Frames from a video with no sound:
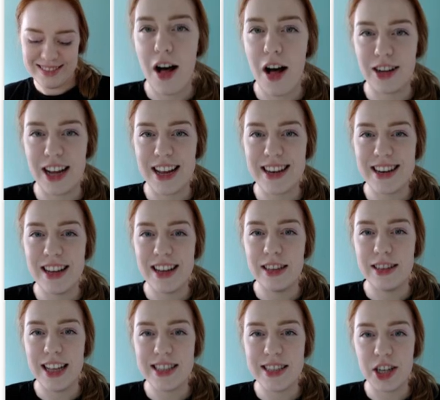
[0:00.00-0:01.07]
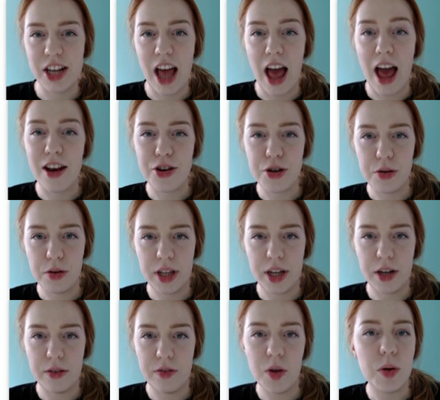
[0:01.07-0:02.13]
All right, let's look at
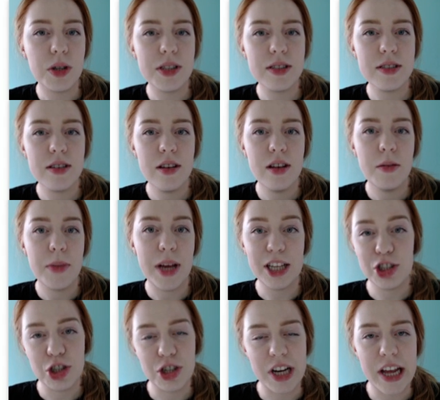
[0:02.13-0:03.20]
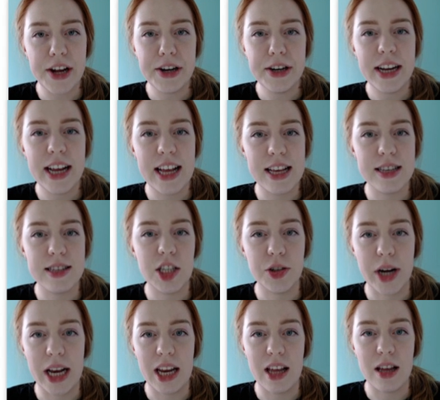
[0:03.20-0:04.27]
nuclear fuels. Pictured here is
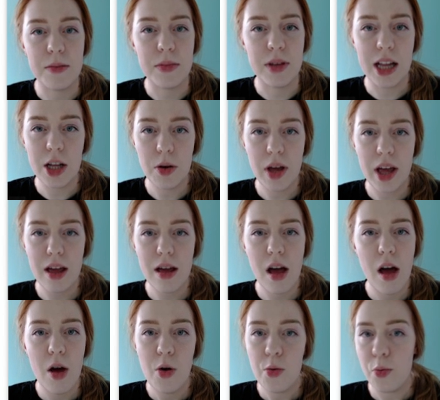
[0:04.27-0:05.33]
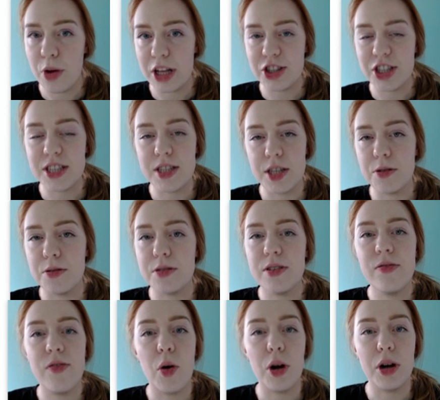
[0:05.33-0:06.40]
uranium yellowcake, which is
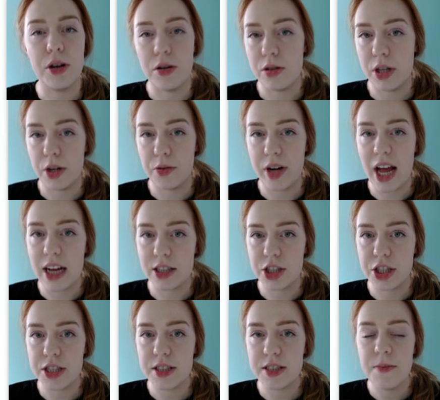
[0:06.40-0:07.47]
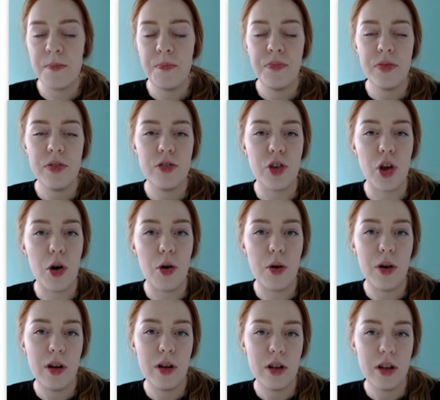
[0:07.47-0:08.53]
used for nuclear reactors.
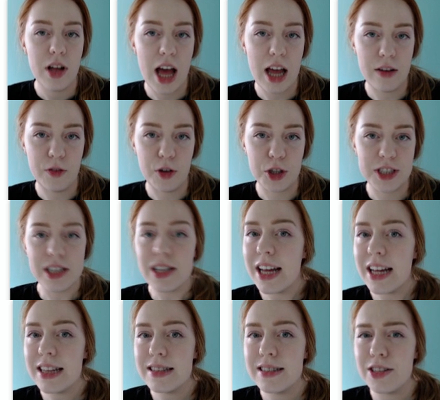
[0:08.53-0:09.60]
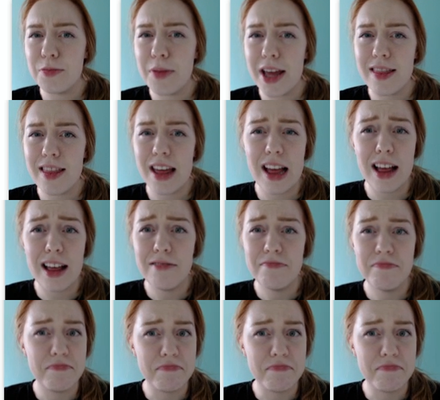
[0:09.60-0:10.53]
So, at a first glance, you may think